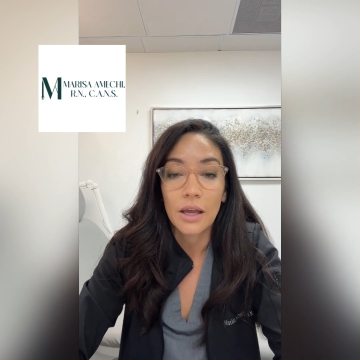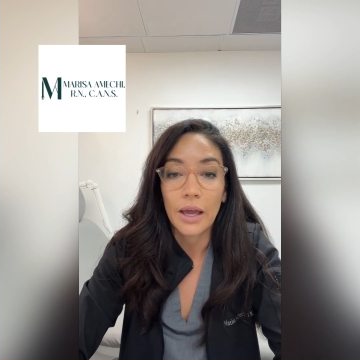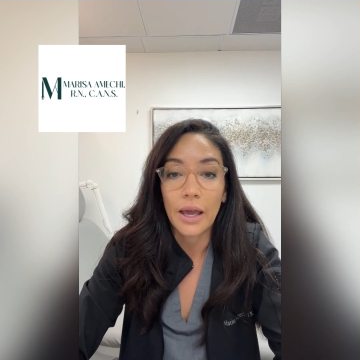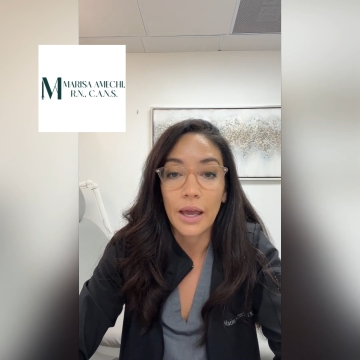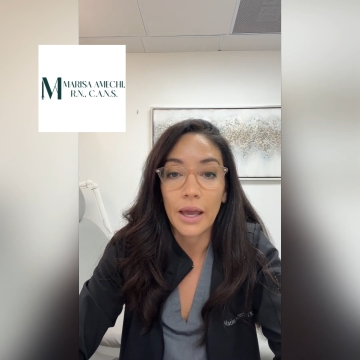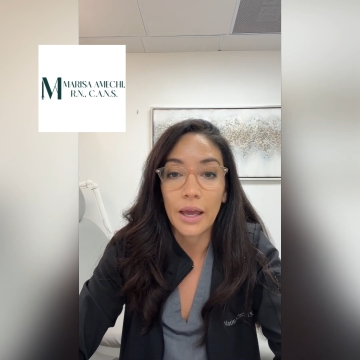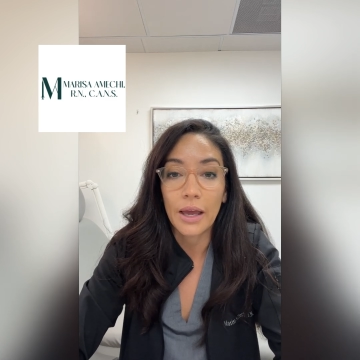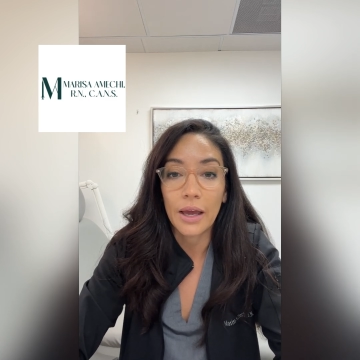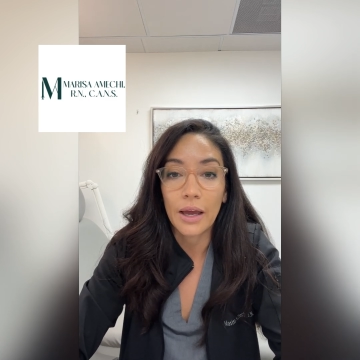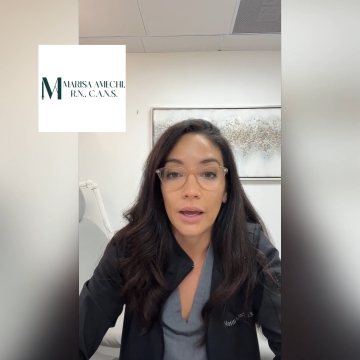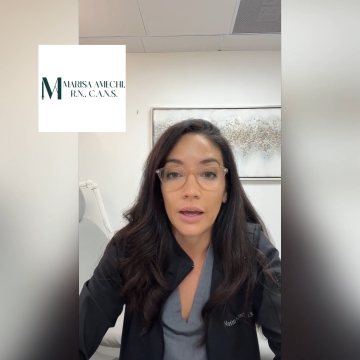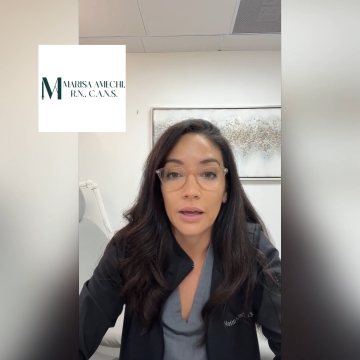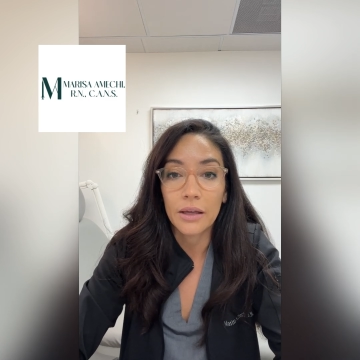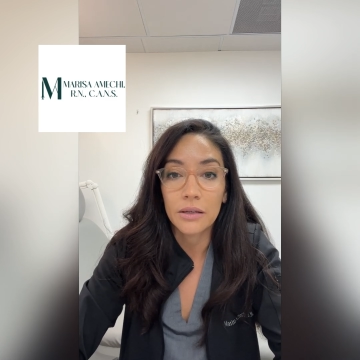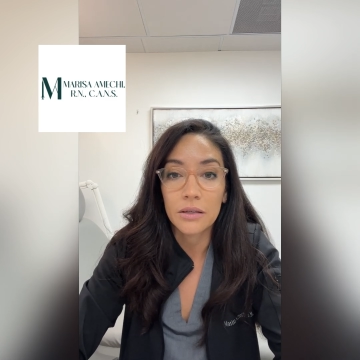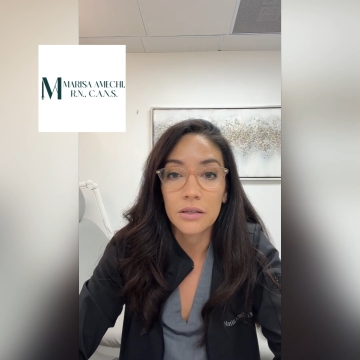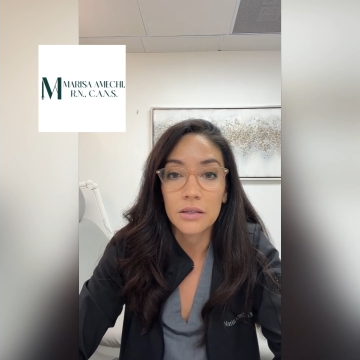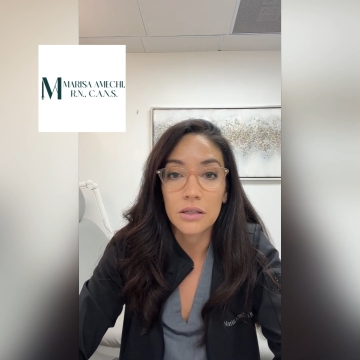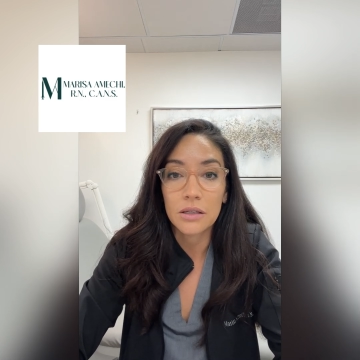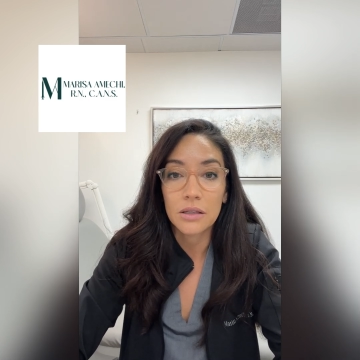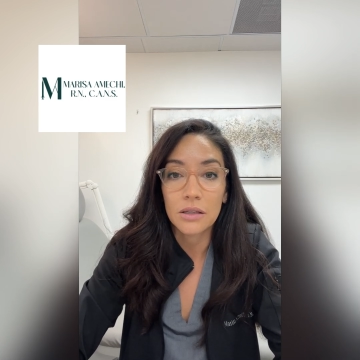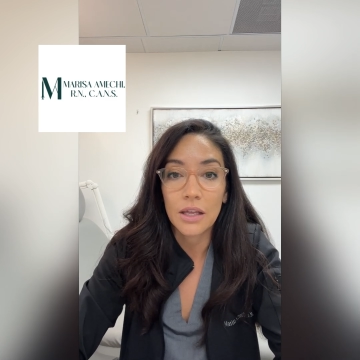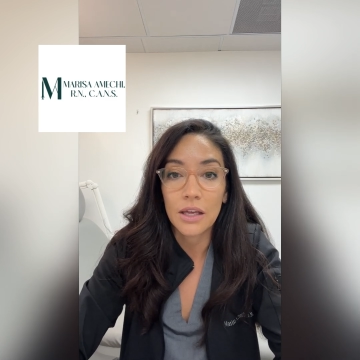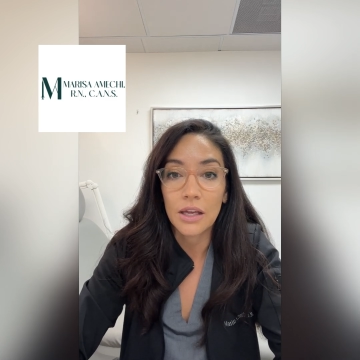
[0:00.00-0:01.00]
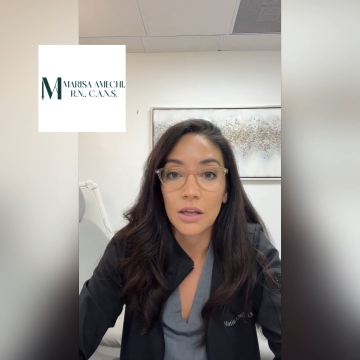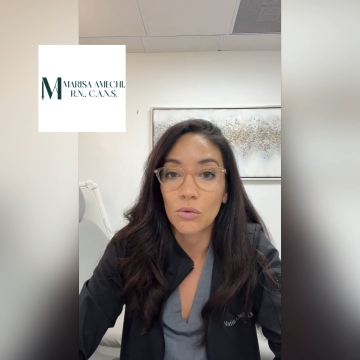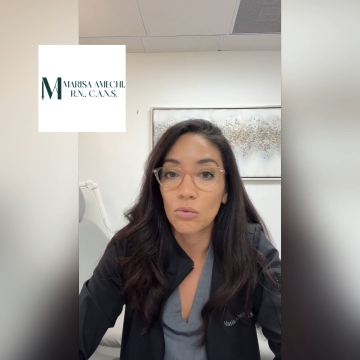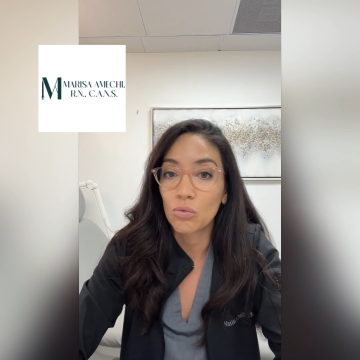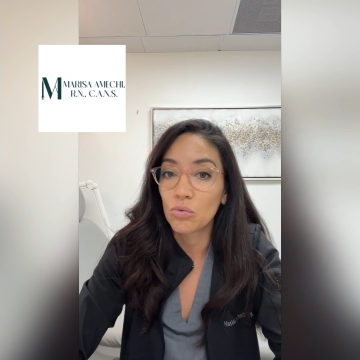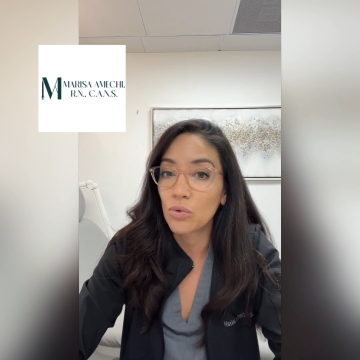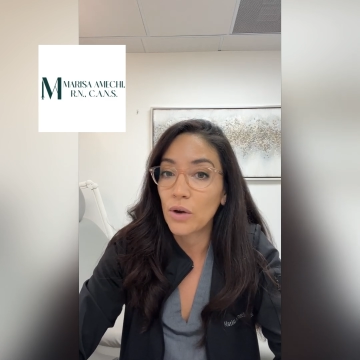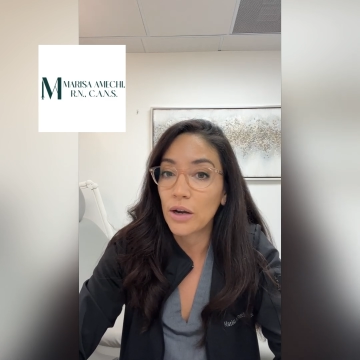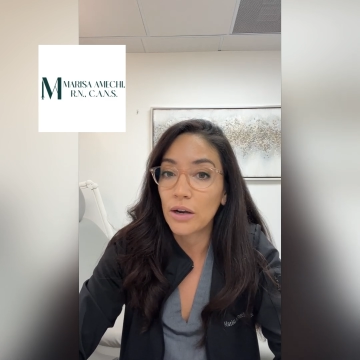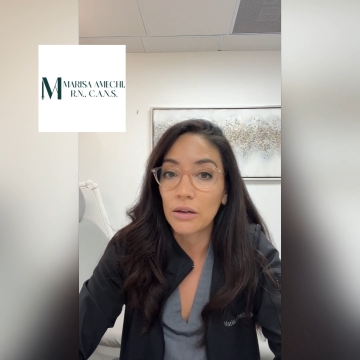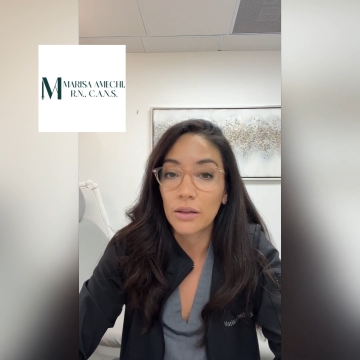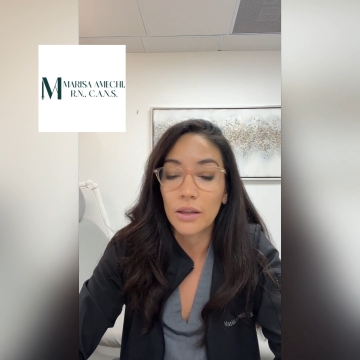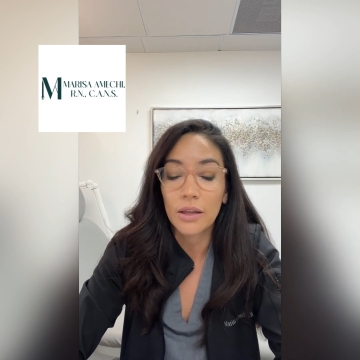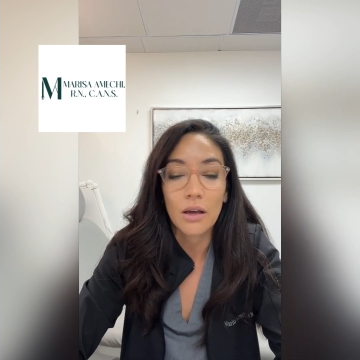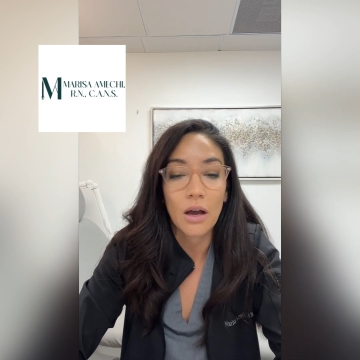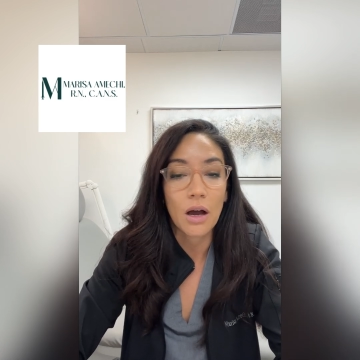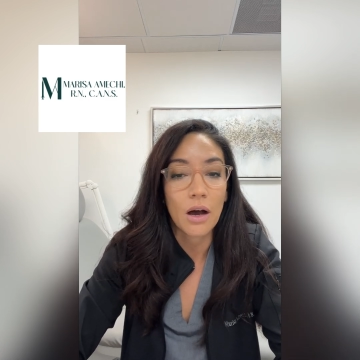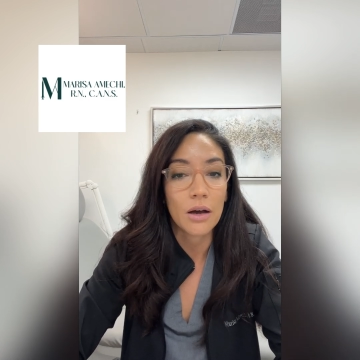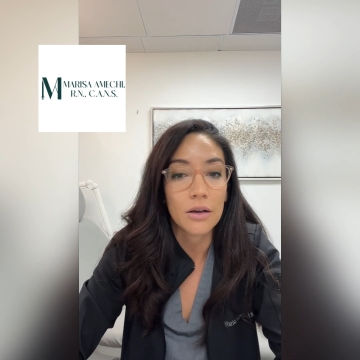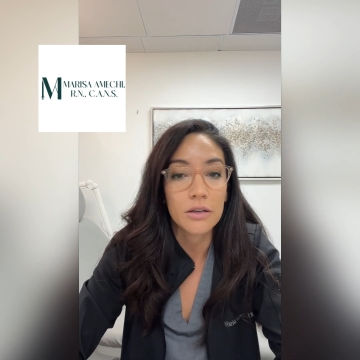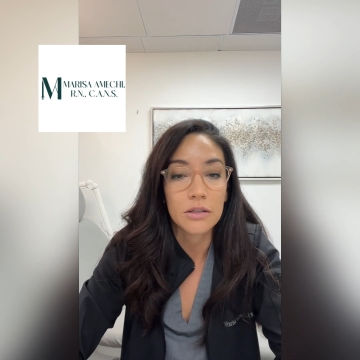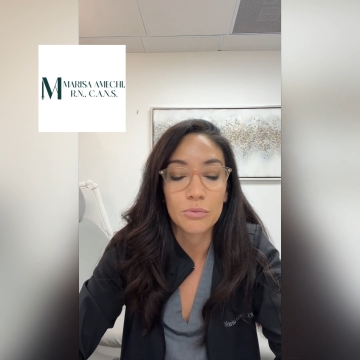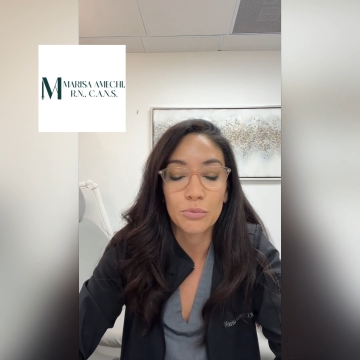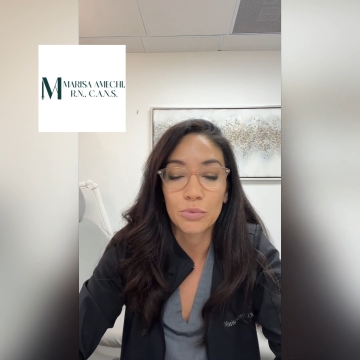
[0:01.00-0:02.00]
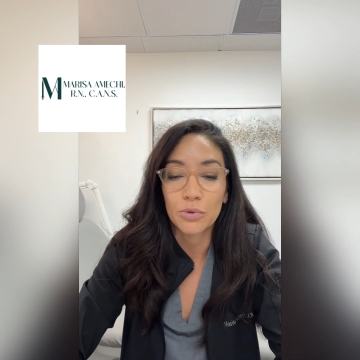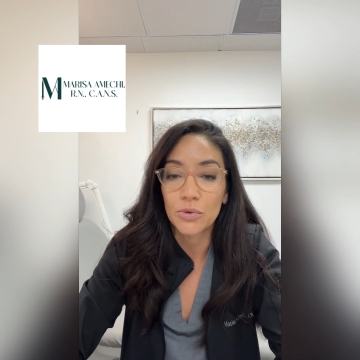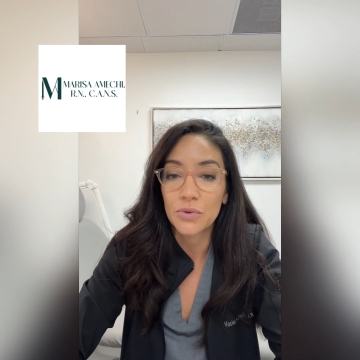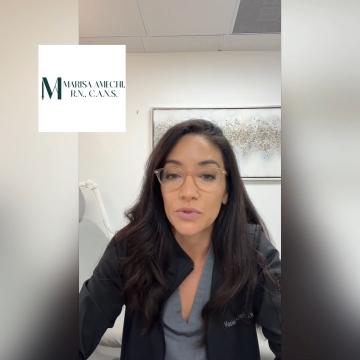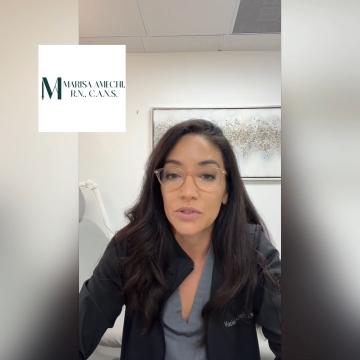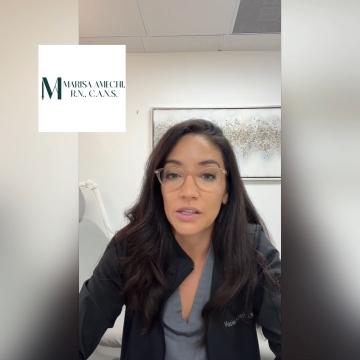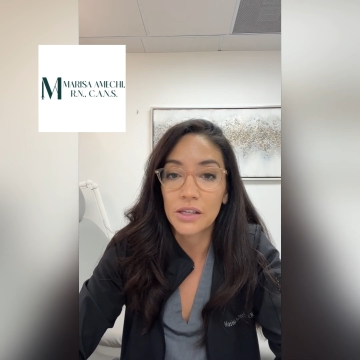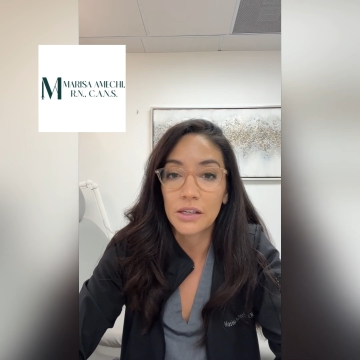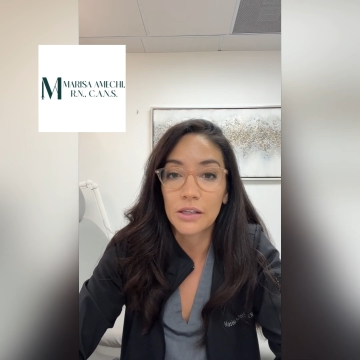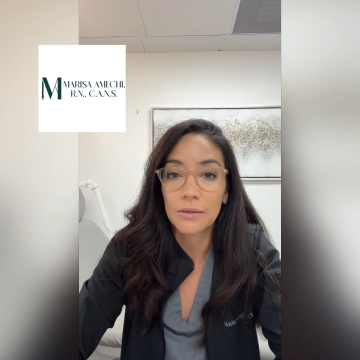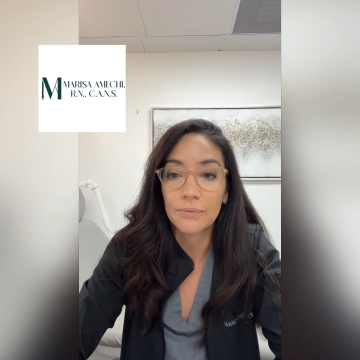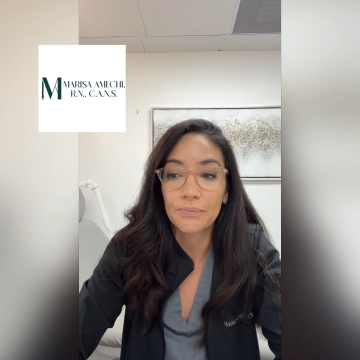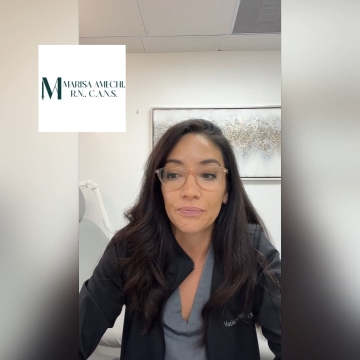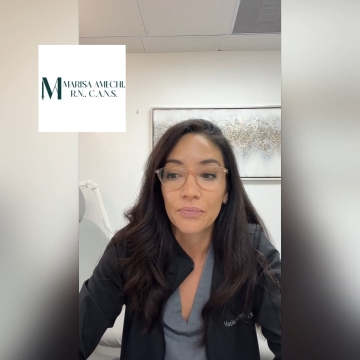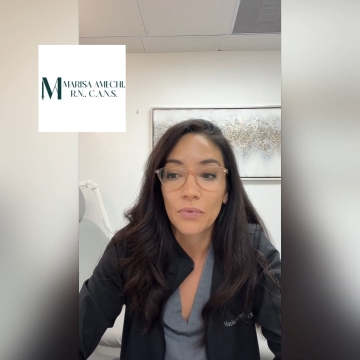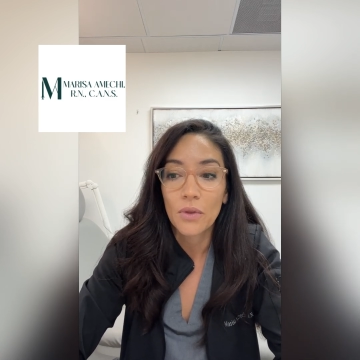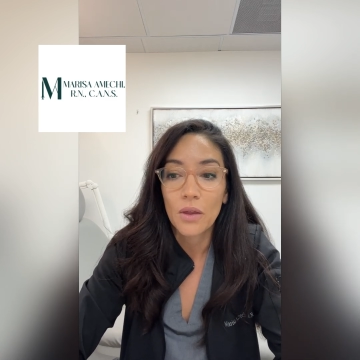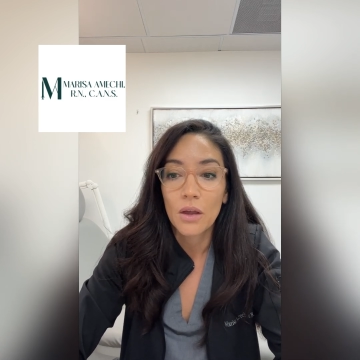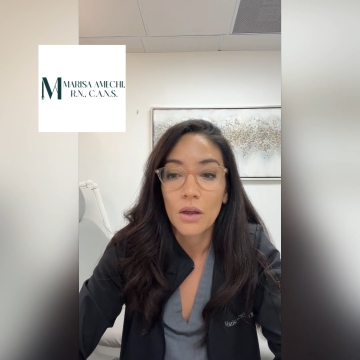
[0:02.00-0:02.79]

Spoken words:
and they rarely cause bruising.